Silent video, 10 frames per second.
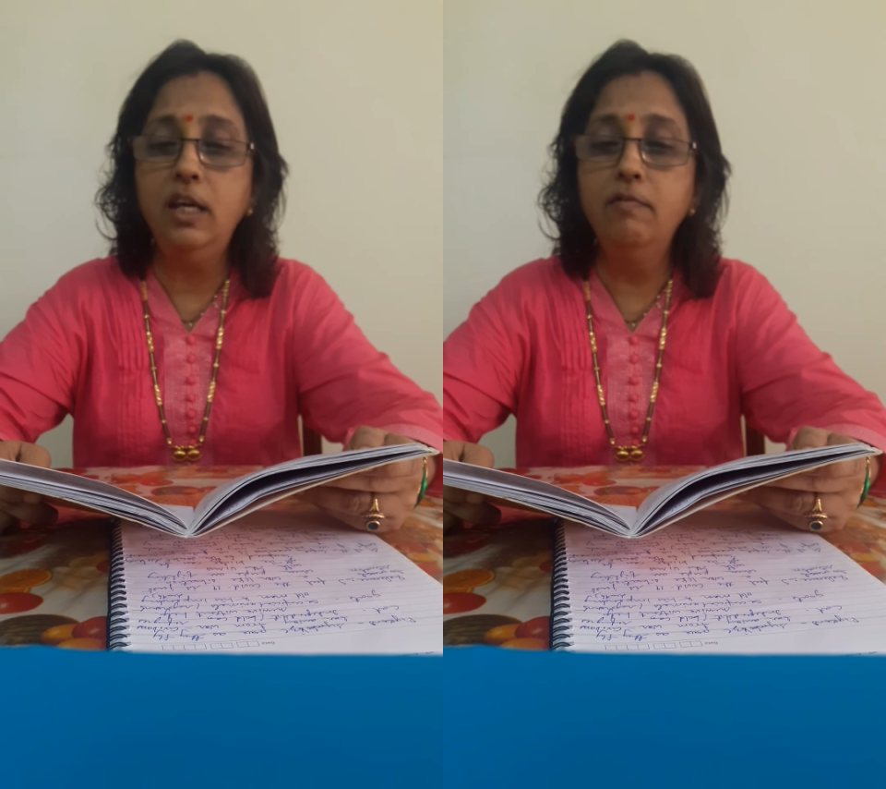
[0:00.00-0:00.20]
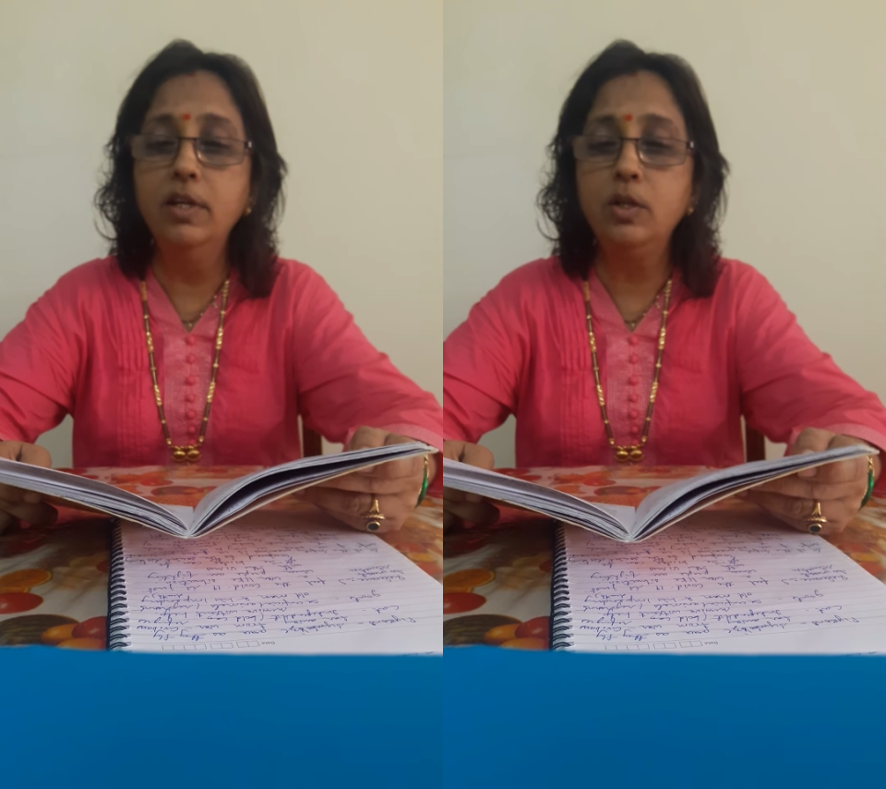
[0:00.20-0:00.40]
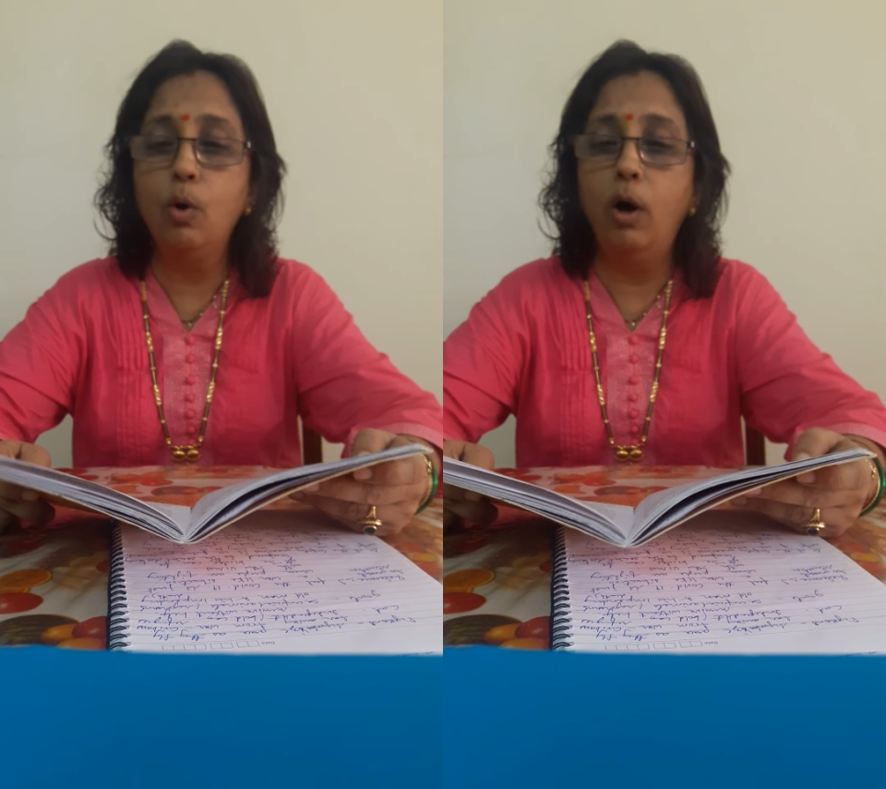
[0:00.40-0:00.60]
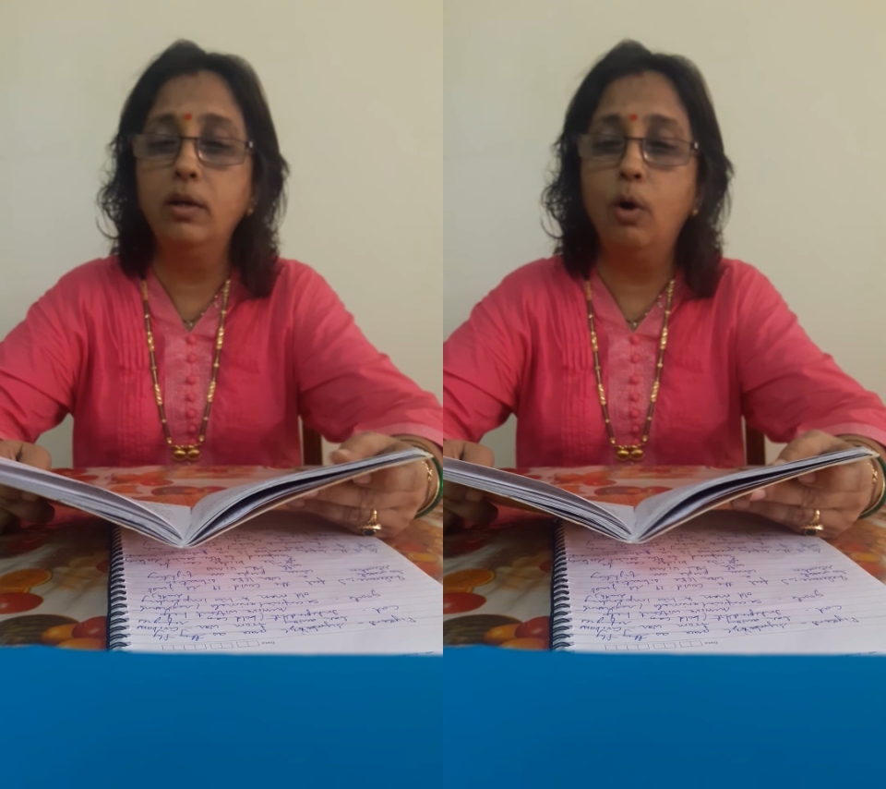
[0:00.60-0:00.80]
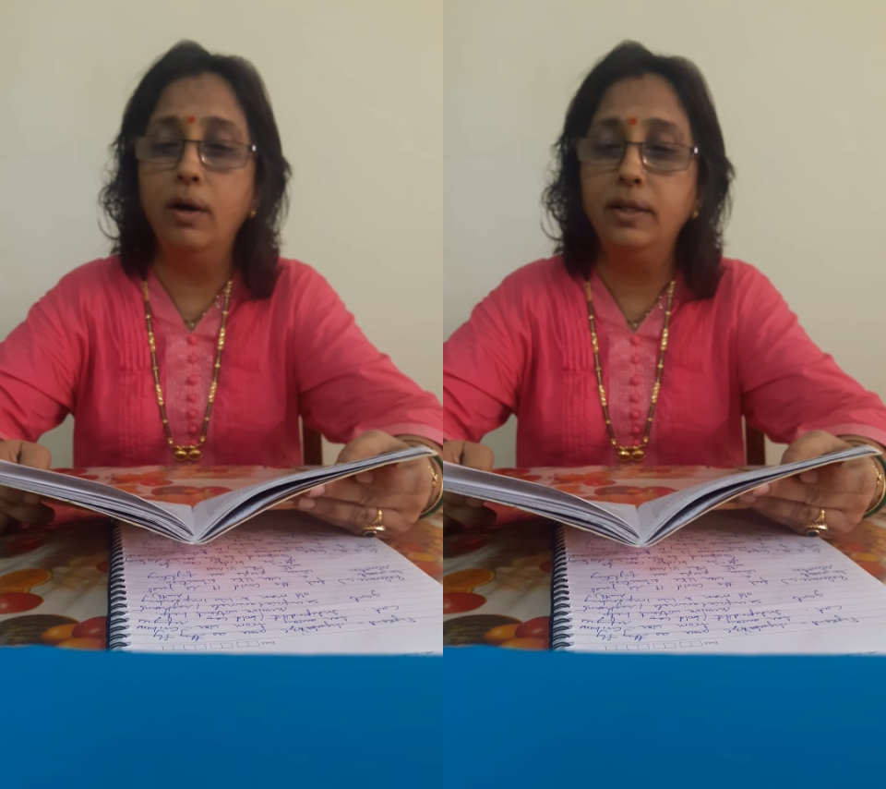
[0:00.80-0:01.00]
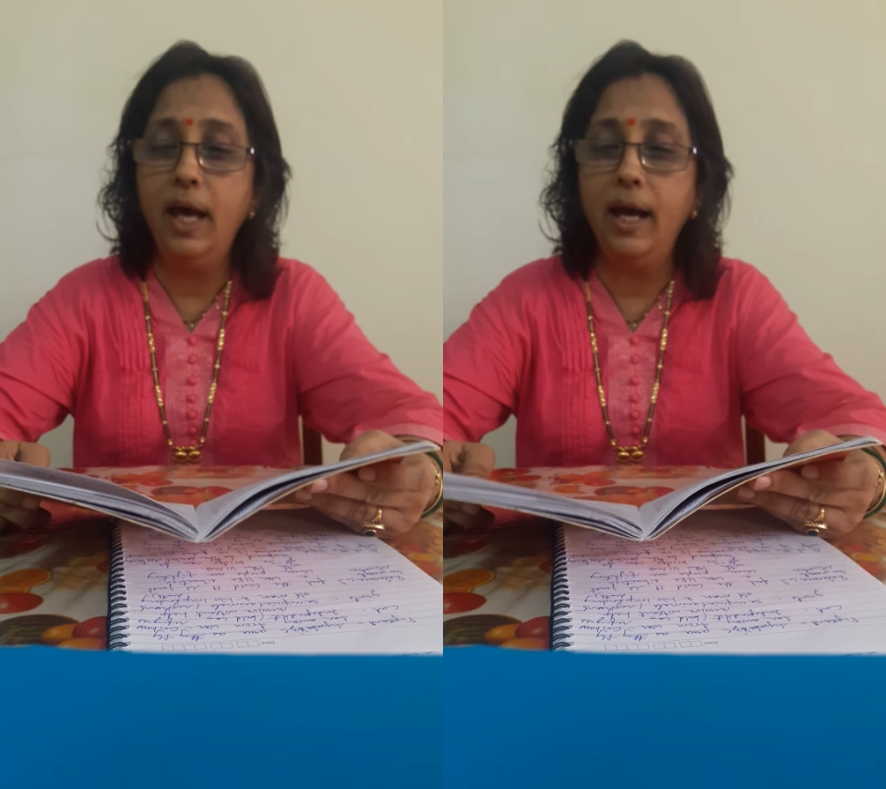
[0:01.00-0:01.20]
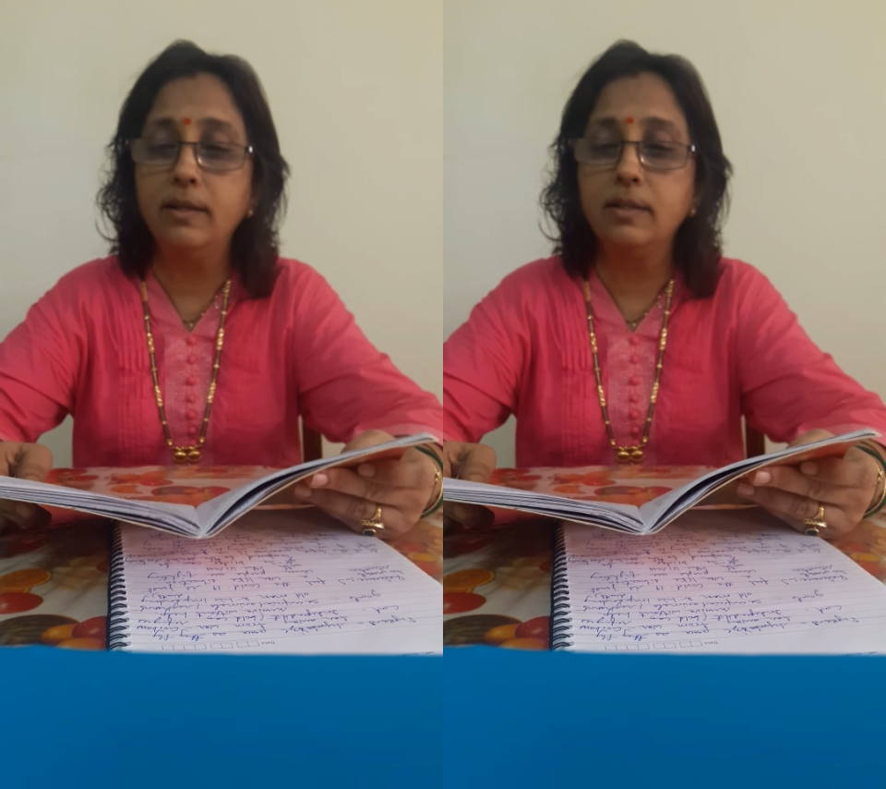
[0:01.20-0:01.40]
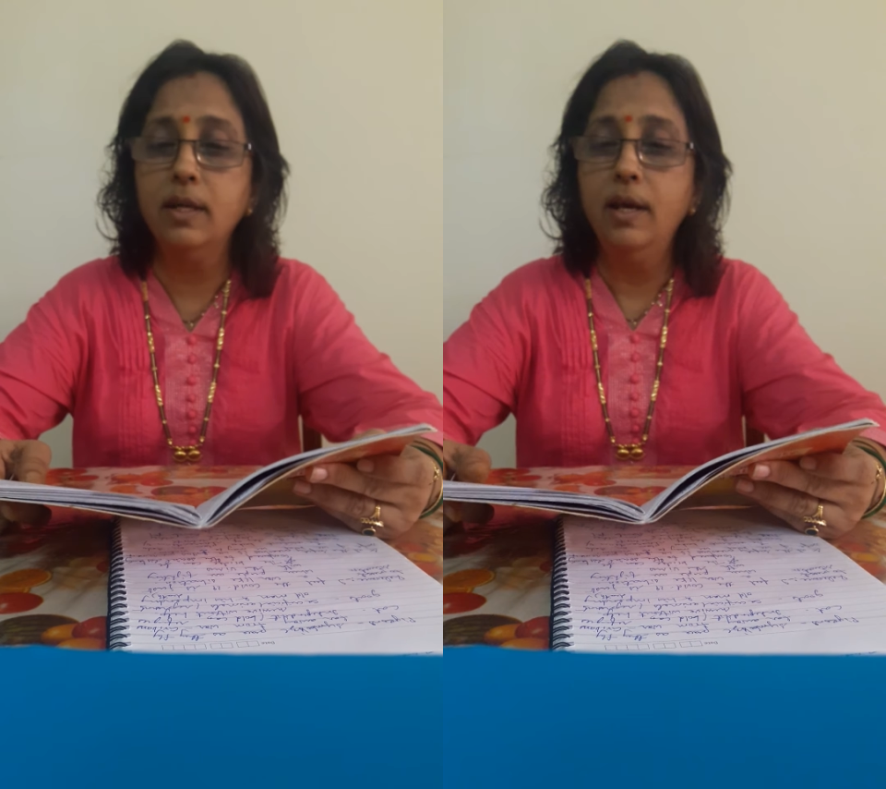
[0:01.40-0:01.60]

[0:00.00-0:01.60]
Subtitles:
event called contact."